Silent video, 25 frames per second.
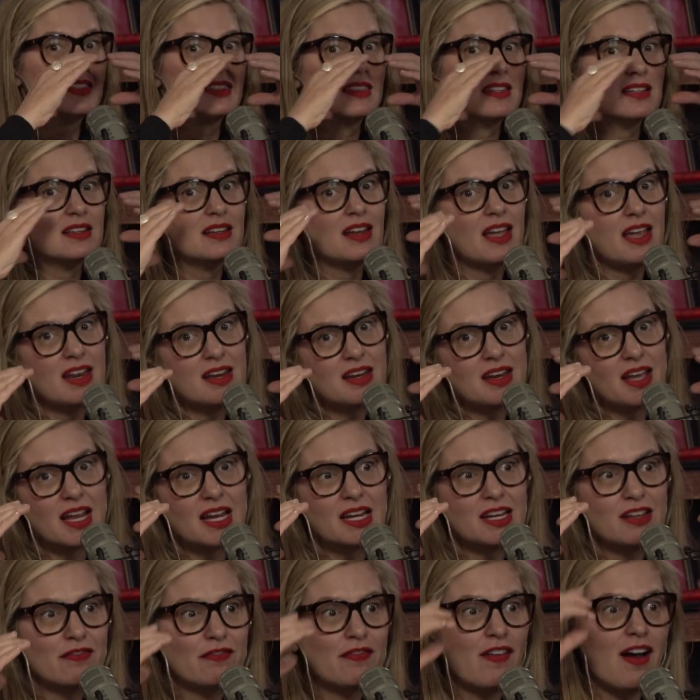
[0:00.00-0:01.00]
the
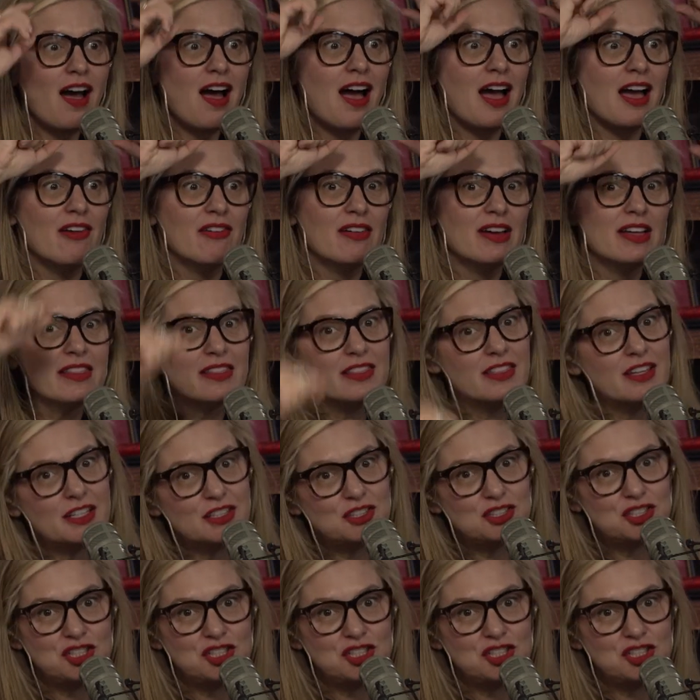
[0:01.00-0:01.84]
N95, the